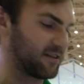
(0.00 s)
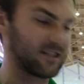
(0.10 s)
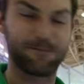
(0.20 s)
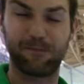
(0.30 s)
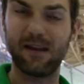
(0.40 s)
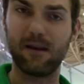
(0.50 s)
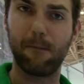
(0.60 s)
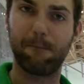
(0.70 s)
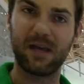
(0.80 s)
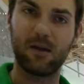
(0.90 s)
the Spin
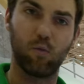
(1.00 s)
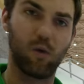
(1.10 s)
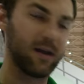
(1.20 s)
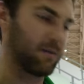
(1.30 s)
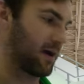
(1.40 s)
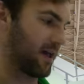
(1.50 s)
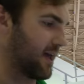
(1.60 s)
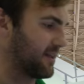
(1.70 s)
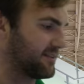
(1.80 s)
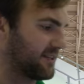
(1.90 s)
B one in my
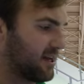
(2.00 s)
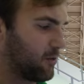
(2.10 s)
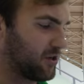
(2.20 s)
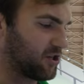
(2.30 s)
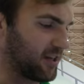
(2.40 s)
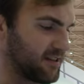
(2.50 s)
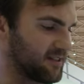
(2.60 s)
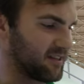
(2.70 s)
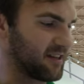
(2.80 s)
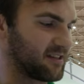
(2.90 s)
hands, which you can
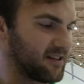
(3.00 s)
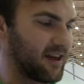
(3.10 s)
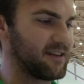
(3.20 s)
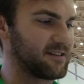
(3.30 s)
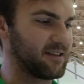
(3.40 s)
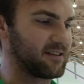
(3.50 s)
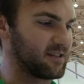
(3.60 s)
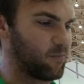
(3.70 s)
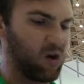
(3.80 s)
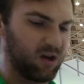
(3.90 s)
see is a nice and
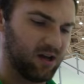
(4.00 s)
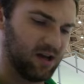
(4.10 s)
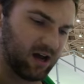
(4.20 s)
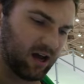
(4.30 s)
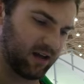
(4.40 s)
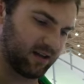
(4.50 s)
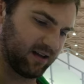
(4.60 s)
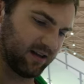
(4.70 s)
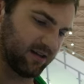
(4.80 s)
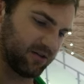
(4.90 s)
small uh,
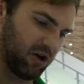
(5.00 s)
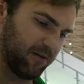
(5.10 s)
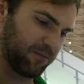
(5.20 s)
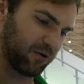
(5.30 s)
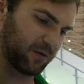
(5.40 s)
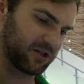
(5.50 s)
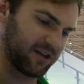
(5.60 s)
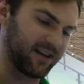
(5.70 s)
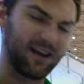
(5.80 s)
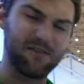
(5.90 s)
little notebook with
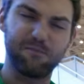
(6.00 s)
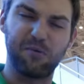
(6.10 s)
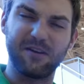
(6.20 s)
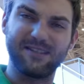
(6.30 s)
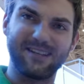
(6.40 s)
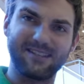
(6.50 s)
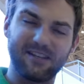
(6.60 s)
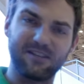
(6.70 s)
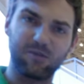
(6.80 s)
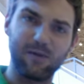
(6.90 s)
an eleven point six
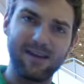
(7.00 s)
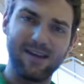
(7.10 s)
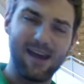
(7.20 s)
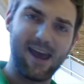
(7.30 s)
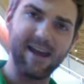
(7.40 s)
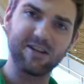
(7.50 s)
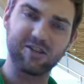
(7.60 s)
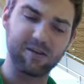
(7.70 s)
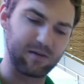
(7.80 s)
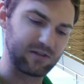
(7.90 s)
inch screen, H
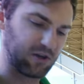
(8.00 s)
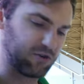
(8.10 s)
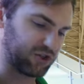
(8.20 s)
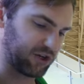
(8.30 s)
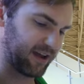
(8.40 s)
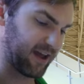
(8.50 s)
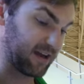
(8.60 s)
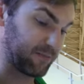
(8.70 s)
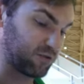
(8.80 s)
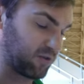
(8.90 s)
D resolution and
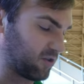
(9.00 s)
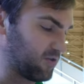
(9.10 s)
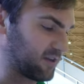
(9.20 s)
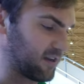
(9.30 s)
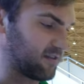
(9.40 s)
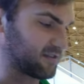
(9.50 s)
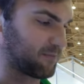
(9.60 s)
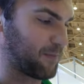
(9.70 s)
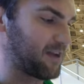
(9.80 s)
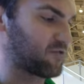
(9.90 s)
up to thirteen hours
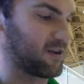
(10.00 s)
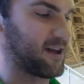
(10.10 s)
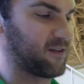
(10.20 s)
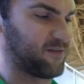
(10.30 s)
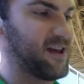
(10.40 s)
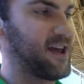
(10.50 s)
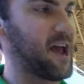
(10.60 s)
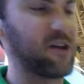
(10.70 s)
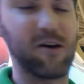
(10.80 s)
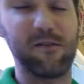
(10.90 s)
of battery life.
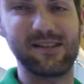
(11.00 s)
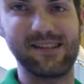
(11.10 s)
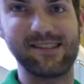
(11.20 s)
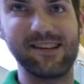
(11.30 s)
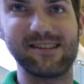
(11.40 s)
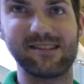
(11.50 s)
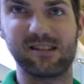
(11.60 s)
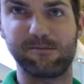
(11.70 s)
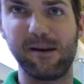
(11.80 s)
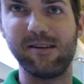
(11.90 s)
And obviously, since it's a
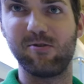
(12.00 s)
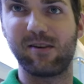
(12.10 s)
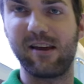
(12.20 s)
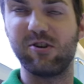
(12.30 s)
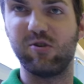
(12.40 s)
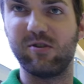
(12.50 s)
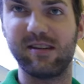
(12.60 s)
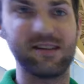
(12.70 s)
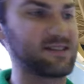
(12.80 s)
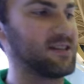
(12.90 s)
Spin, you can do
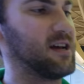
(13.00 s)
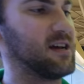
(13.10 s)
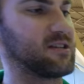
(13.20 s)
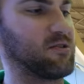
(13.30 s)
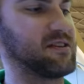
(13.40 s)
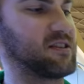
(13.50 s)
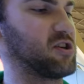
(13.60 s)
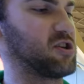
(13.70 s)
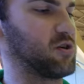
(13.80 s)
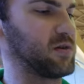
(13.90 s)
this. So it's a
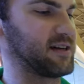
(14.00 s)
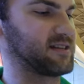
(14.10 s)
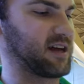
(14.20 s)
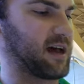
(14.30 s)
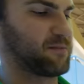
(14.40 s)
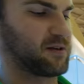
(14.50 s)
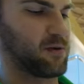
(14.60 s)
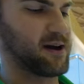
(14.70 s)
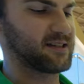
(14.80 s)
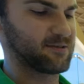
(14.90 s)
yoga type
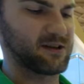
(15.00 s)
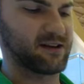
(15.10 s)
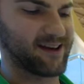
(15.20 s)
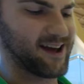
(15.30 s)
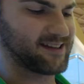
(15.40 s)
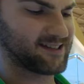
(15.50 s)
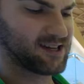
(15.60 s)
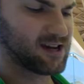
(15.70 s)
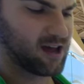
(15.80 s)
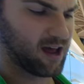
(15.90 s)
device with a nice
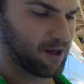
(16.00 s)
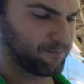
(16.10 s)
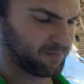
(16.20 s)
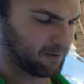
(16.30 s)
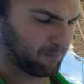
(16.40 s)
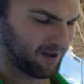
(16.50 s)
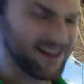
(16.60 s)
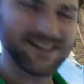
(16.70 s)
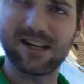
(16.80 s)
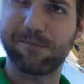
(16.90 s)
um,
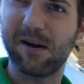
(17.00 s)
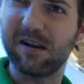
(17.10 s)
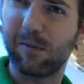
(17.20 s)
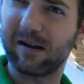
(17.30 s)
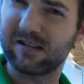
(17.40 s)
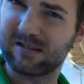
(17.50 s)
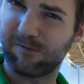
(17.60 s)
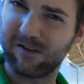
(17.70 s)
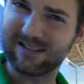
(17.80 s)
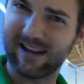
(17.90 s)
plastic body, but it
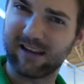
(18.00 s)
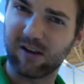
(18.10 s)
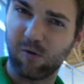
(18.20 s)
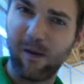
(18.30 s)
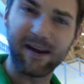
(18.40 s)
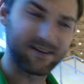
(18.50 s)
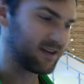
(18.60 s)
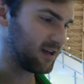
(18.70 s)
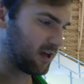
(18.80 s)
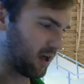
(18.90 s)
feels like a quite
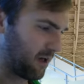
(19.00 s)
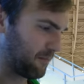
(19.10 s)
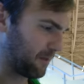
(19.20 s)
um,